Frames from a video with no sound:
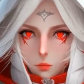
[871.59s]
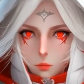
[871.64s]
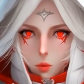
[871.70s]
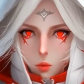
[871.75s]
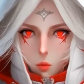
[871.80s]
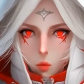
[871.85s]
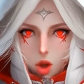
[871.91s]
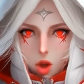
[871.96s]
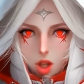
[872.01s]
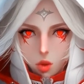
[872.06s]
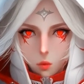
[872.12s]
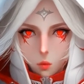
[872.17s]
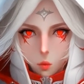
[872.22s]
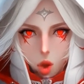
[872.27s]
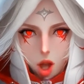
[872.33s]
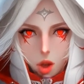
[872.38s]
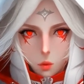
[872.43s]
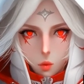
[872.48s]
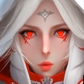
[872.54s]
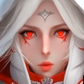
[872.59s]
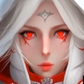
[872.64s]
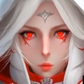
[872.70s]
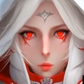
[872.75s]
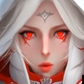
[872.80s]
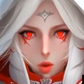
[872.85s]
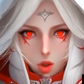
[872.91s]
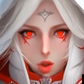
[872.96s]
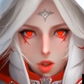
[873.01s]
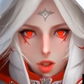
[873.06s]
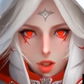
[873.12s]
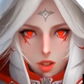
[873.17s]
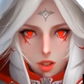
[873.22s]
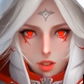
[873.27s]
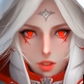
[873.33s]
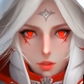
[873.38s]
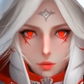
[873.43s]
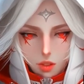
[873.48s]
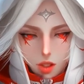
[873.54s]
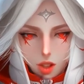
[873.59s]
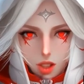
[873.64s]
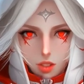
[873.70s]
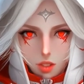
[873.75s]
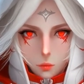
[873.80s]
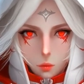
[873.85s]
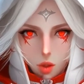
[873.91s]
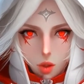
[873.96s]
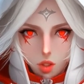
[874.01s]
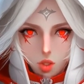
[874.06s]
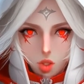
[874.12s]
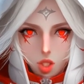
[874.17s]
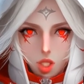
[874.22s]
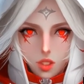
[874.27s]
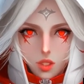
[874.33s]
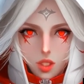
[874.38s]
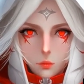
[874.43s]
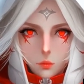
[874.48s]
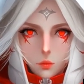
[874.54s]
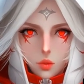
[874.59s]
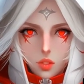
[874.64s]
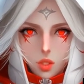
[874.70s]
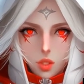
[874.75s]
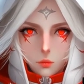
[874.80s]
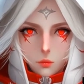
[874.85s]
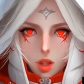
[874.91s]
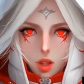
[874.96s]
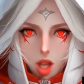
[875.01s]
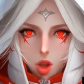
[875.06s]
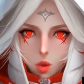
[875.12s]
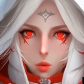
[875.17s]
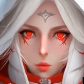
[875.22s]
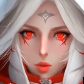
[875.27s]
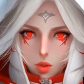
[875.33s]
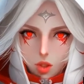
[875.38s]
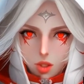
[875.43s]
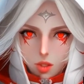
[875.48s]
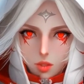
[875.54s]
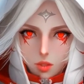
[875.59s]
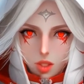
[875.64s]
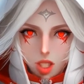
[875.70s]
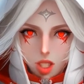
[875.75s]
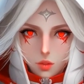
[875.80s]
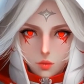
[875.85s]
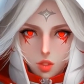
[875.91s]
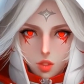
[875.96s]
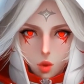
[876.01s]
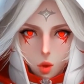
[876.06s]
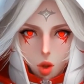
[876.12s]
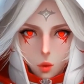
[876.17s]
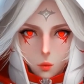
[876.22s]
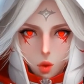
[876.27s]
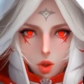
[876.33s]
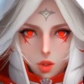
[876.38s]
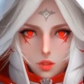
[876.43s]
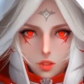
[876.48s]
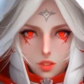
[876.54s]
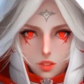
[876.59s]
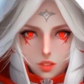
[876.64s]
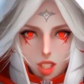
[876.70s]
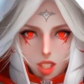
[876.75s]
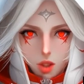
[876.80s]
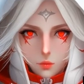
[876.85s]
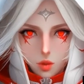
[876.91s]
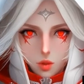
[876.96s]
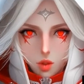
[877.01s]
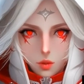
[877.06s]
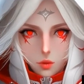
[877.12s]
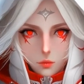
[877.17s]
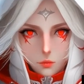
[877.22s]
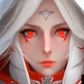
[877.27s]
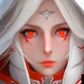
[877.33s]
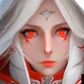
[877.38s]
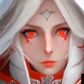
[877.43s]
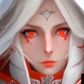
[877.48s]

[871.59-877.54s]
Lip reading: But why? Why won't it work? Is it because she is deep asleep now? Even though I wanted to save her.